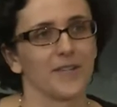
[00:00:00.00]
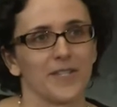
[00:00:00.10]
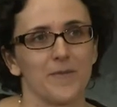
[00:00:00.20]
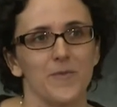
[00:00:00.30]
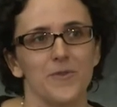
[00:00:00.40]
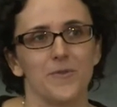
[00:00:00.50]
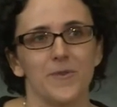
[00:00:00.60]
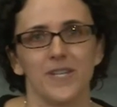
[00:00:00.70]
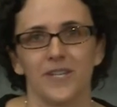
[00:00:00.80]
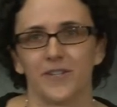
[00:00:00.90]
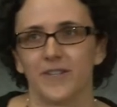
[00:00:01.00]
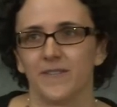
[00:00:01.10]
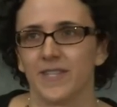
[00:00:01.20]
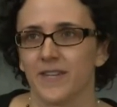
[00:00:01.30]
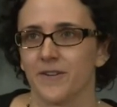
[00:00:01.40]
some new
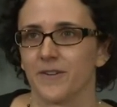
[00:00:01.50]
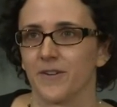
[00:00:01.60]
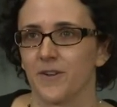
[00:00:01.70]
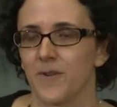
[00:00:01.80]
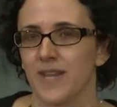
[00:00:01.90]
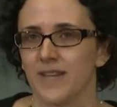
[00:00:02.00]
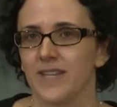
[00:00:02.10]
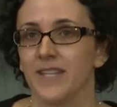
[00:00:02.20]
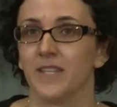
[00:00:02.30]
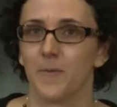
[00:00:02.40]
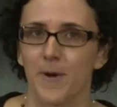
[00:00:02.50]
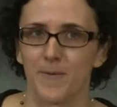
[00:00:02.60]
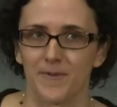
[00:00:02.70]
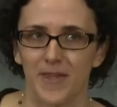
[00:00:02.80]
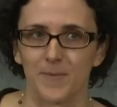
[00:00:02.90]
initiatives that are going on in the
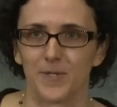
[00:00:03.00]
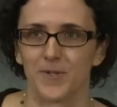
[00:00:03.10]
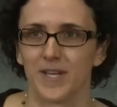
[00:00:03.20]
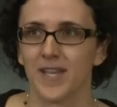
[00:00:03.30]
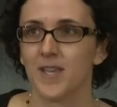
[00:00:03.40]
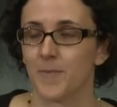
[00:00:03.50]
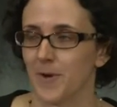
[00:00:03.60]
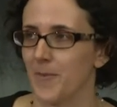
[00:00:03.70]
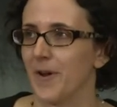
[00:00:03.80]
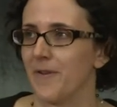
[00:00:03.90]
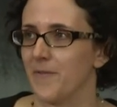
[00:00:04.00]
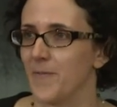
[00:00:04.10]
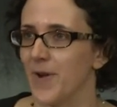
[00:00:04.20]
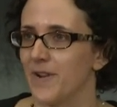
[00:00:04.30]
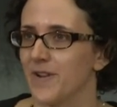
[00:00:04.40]
Department of Chemistry, but are part of a
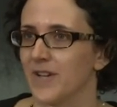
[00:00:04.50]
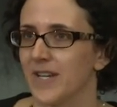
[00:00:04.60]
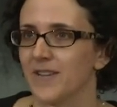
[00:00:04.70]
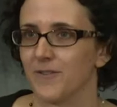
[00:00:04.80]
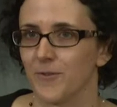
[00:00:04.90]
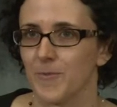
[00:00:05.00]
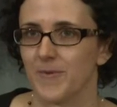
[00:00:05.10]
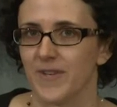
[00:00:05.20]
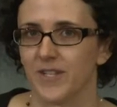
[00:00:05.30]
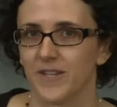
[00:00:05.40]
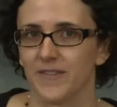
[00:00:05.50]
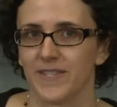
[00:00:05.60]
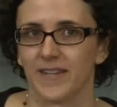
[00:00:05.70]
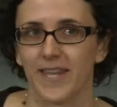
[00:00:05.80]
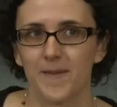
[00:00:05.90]
broader group of initiatives
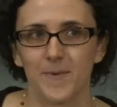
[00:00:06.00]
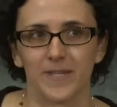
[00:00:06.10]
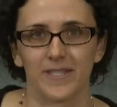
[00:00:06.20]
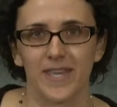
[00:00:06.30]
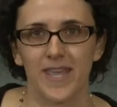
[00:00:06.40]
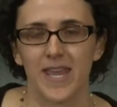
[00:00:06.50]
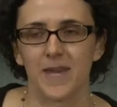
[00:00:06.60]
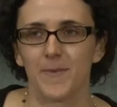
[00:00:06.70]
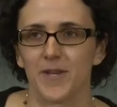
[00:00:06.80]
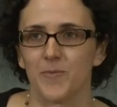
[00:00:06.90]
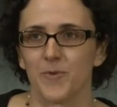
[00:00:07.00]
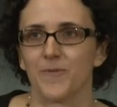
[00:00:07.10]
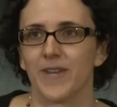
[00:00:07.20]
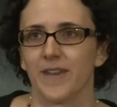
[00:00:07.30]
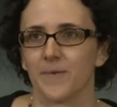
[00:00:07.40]
on campus aimed at
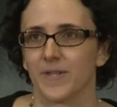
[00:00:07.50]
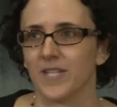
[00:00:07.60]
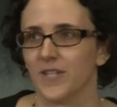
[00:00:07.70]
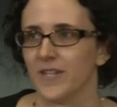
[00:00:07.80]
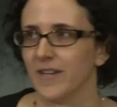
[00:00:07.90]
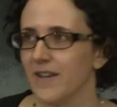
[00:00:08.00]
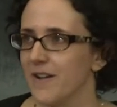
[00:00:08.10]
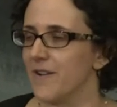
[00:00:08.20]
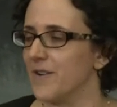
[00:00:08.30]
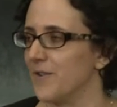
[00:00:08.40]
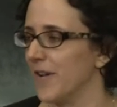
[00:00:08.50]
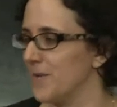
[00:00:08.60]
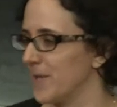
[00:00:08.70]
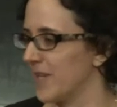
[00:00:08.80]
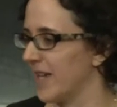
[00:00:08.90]
improving how we're teaching our
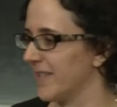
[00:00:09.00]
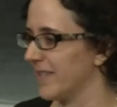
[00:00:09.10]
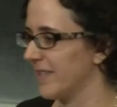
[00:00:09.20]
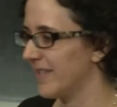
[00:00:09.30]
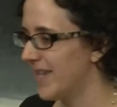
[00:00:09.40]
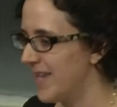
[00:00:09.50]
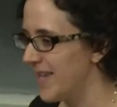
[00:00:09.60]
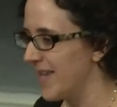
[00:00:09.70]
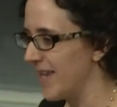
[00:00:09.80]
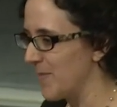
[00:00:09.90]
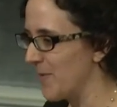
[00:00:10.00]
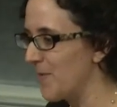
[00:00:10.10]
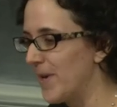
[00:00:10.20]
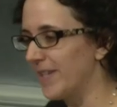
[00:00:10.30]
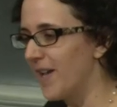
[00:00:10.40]
undergraduate classes. And
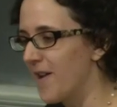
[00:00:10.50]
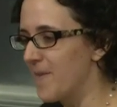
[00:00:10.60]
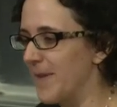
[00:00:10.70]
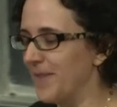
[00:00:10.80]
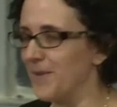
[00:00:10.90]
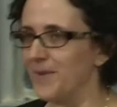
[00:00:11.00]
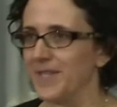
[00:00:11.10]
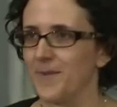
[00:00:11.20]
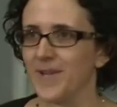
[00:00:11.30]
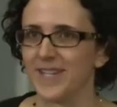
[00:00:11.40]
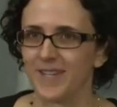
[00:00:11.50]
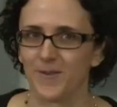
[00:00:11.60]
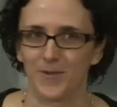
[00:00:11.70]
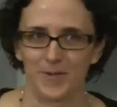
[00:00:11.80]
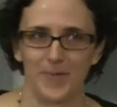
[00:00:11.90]
before I talk about those, I wanted to give
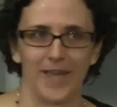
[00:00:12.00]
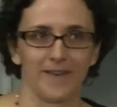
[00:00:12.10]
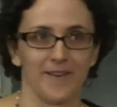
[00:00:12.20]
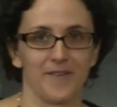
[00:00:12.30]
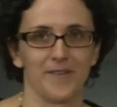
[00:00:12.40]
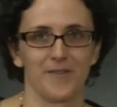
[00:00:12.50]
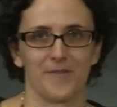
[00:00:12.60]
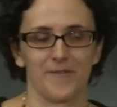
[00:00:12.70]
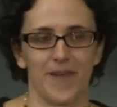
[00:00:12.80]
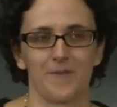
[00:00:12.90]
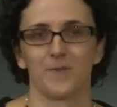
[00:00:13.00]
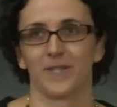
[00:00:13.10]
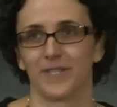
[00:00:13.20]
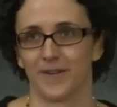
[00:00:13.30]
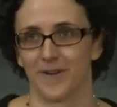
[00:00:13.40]
you a little background of how those
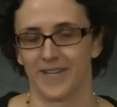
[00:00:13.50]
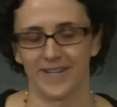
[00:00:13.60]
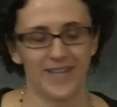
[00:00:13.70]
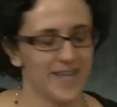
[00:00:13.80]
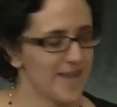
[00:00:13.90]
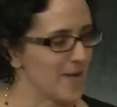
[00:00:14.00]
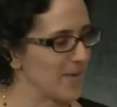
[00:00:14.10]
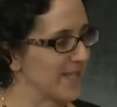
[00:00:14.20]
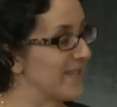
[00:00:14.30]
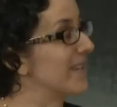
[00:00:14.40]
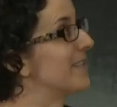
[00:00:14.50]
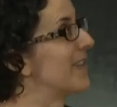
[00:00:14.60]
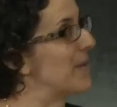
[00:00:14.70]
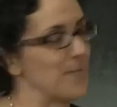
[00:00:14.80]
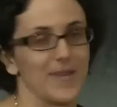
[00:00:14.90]
started, um, because I think it'll
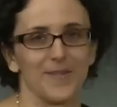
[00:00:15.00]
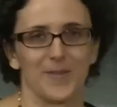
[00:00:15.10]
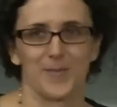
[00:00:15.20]
help give some